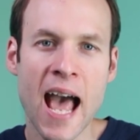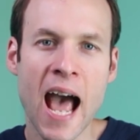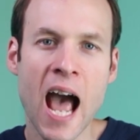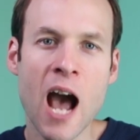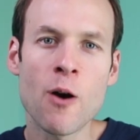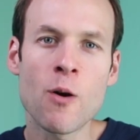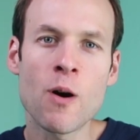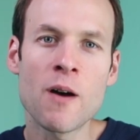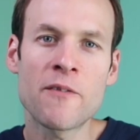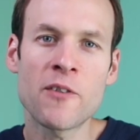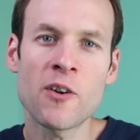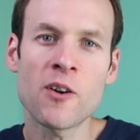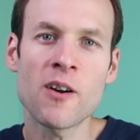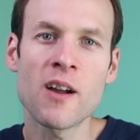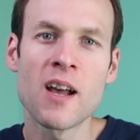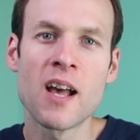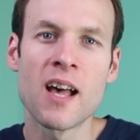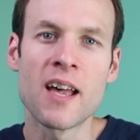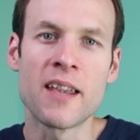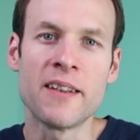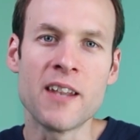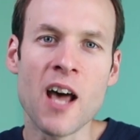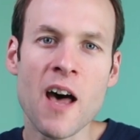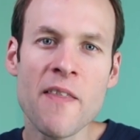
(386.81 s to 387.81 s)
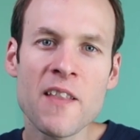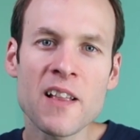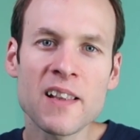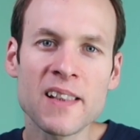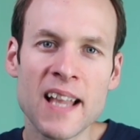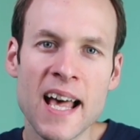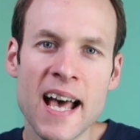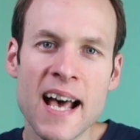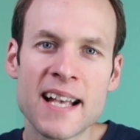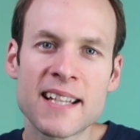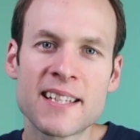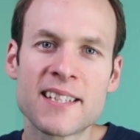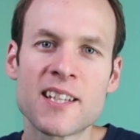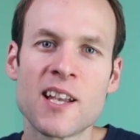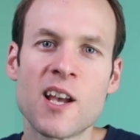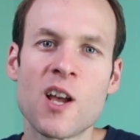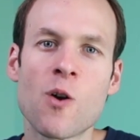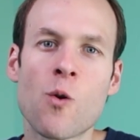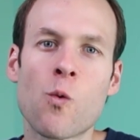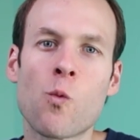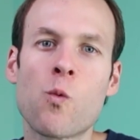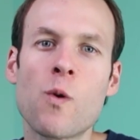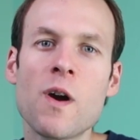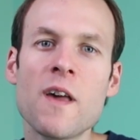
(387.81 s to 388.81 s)
However, nonetheless,
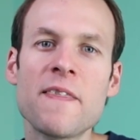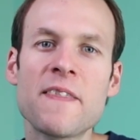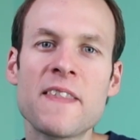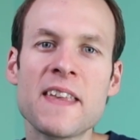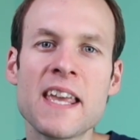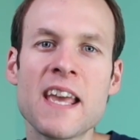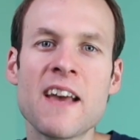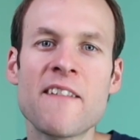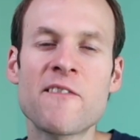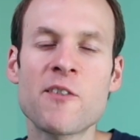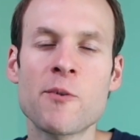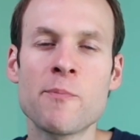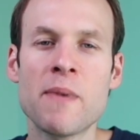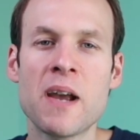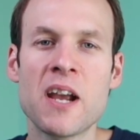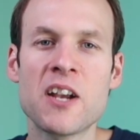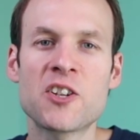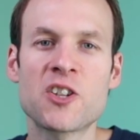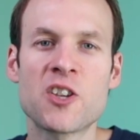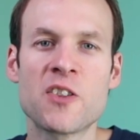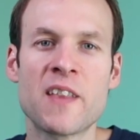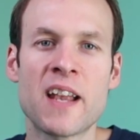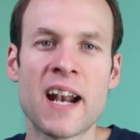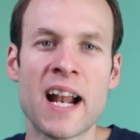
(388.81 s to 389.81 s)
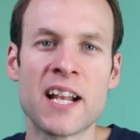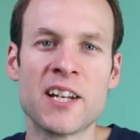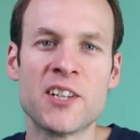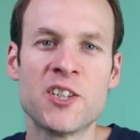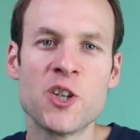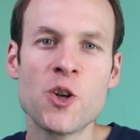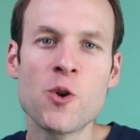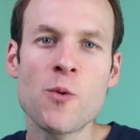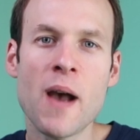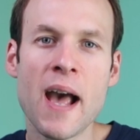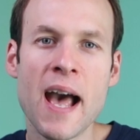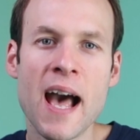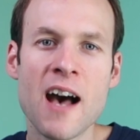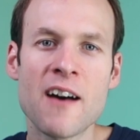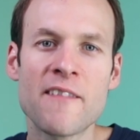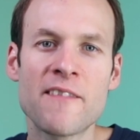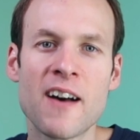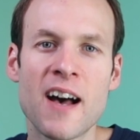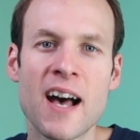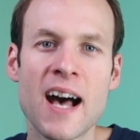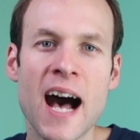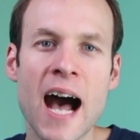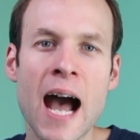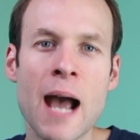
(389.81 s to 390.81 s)
with the information that I do
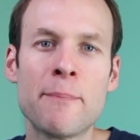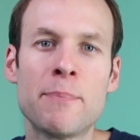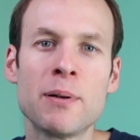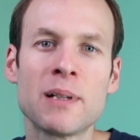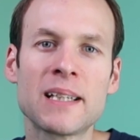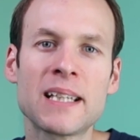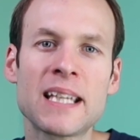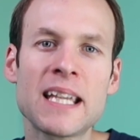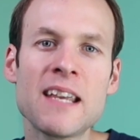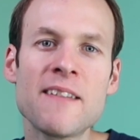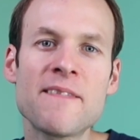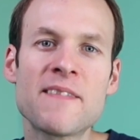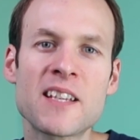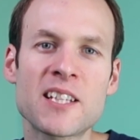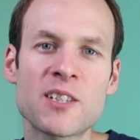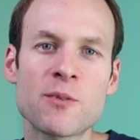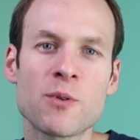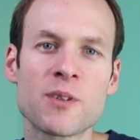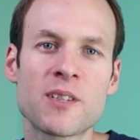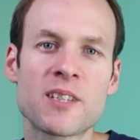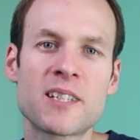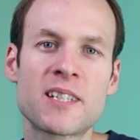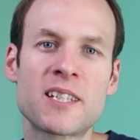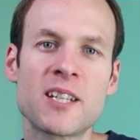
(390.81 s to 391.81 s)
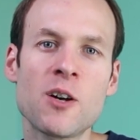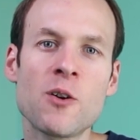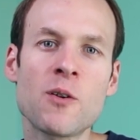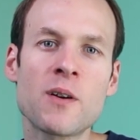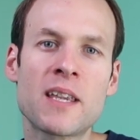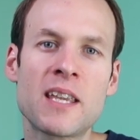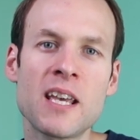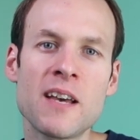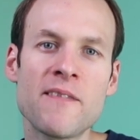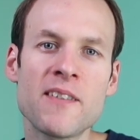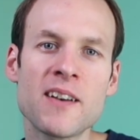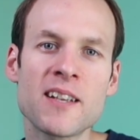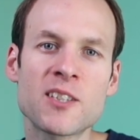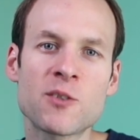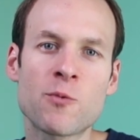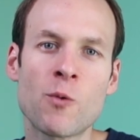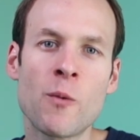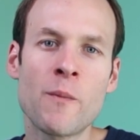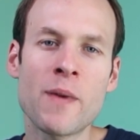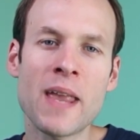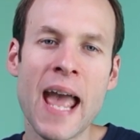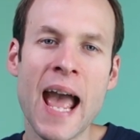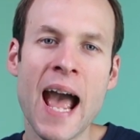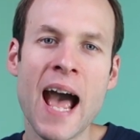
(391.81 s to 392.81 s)
have, I believe this will still give us,
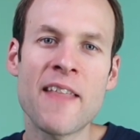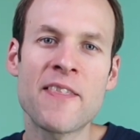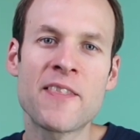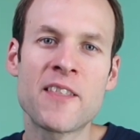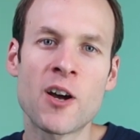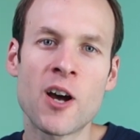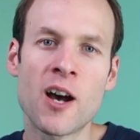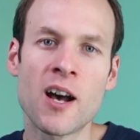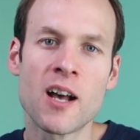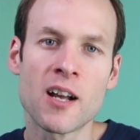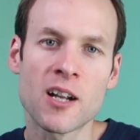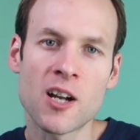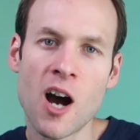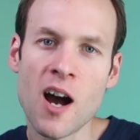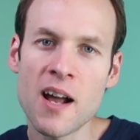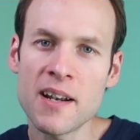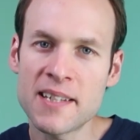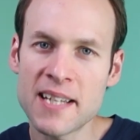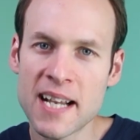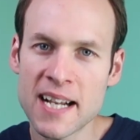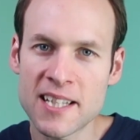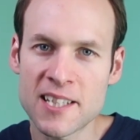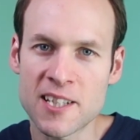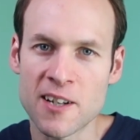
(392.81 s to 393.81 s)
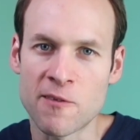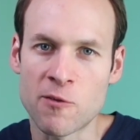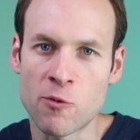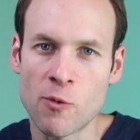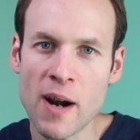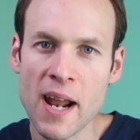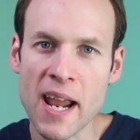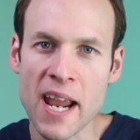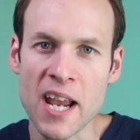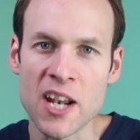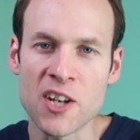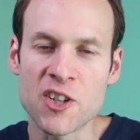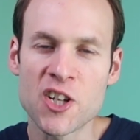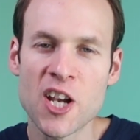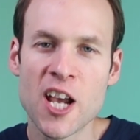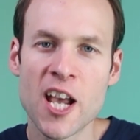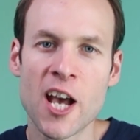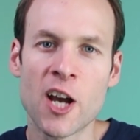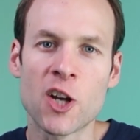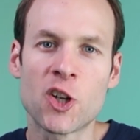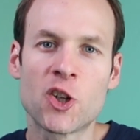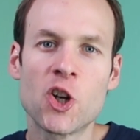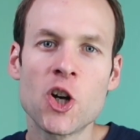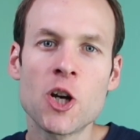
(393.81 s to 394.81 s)
when we add the context of range,
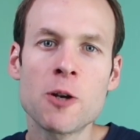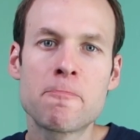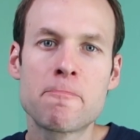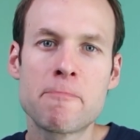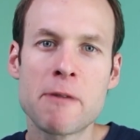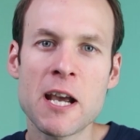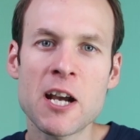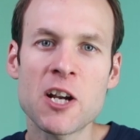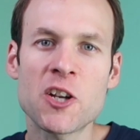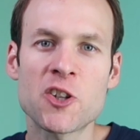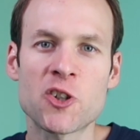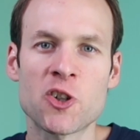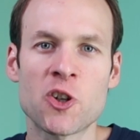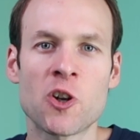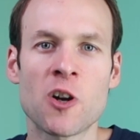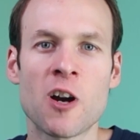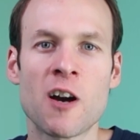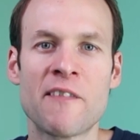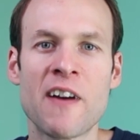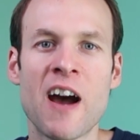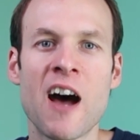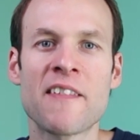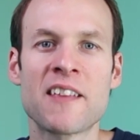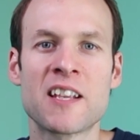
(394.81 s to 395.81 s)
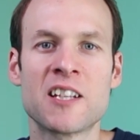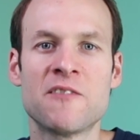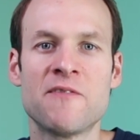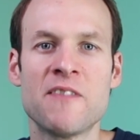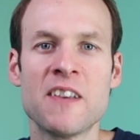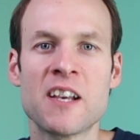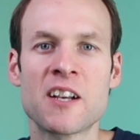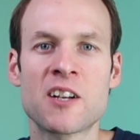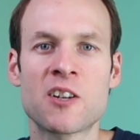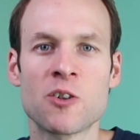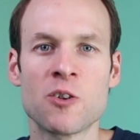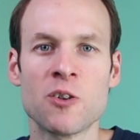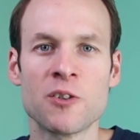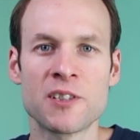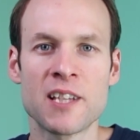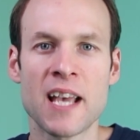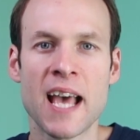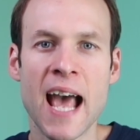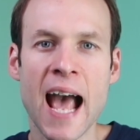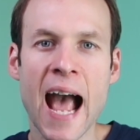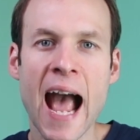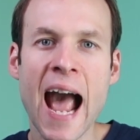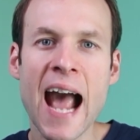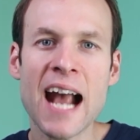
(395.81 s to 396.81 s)
a good picture of how these vehicles
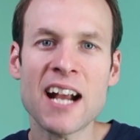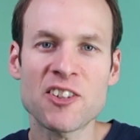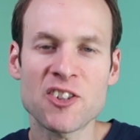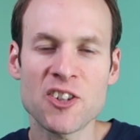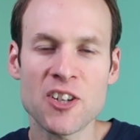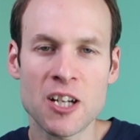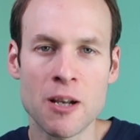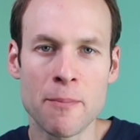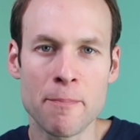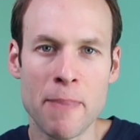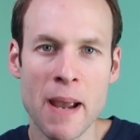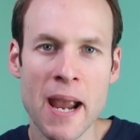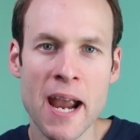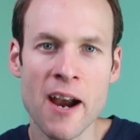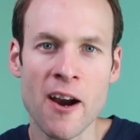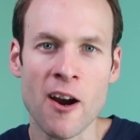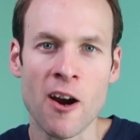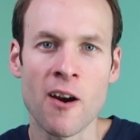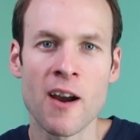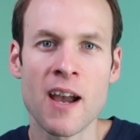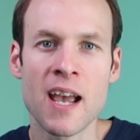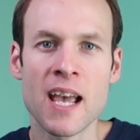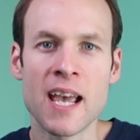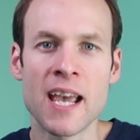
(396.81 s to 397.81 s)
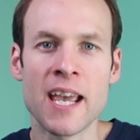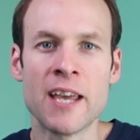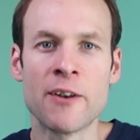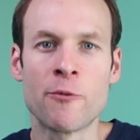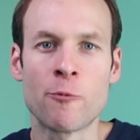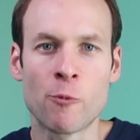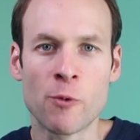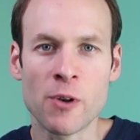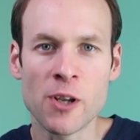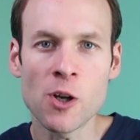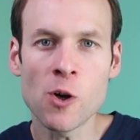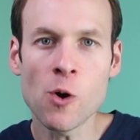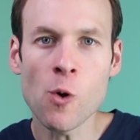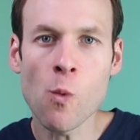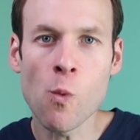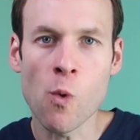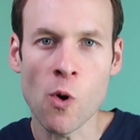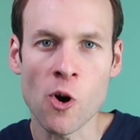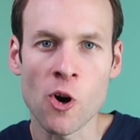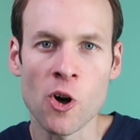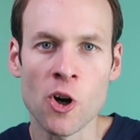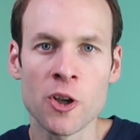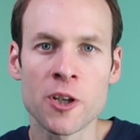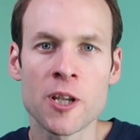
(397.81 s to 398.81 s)
actually compare in
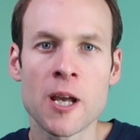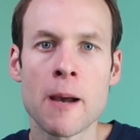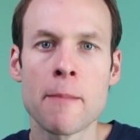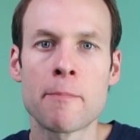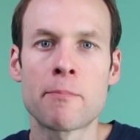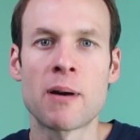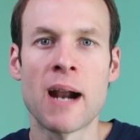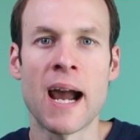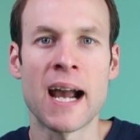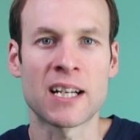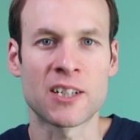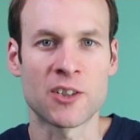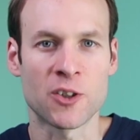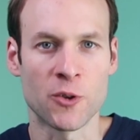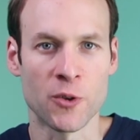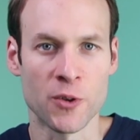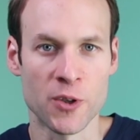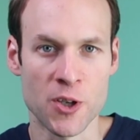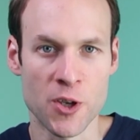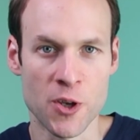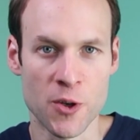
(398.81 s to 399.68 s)
real-world practical